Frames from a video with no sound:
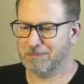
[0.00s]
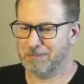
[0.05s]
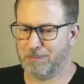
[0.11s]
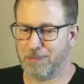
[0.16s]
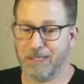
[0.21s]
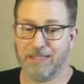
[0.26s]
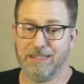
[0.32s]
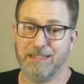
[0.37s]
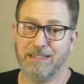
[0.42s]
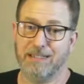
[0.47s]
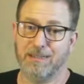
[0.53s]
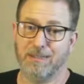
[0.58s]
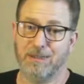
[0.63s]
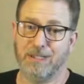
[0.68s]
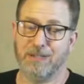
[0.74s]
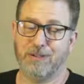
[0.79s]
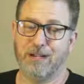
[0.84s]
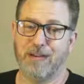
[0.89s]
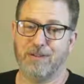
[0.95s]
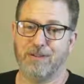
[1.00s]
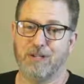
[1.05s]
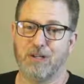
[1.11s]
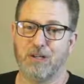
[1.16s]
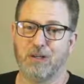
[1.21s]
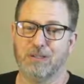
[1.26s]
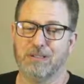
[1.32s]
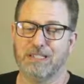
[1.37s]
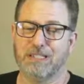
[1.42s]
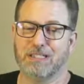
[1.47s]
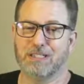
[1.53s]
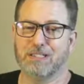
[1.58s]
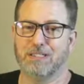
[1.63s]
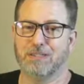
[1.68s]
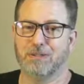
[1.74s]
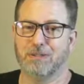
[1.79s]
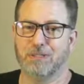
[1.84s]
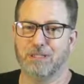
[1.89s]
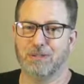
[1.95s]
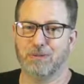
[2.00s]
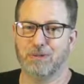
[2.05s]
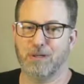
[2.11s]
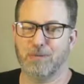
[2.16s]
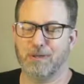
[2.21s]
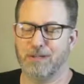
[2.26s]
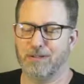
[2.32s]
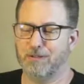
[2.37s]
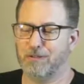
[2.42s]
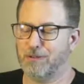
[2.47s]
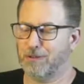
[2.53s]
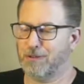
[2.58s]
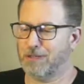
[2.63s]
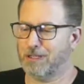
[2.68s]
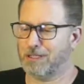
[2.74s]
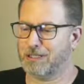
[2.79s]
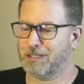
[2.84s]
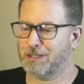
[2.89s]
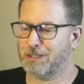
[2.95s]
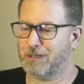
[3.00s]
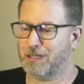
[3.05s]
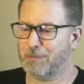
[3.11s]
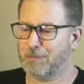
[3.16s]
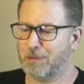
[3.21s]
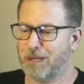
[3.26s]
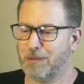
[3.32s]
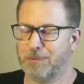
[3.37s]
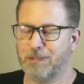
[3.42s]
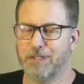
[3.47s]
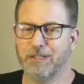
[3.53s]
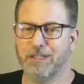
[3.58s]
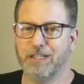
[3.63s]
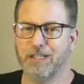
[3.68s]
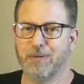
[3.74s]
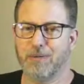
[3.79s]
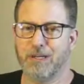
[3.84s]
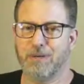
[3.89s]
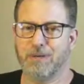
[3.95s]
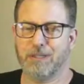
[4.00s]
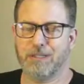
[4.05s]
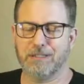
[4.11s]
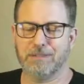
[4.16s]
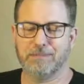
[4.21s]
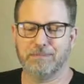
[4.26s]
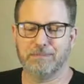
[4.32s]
but we don't have the coldness to really worry about in Florida, so I probably could get away with it.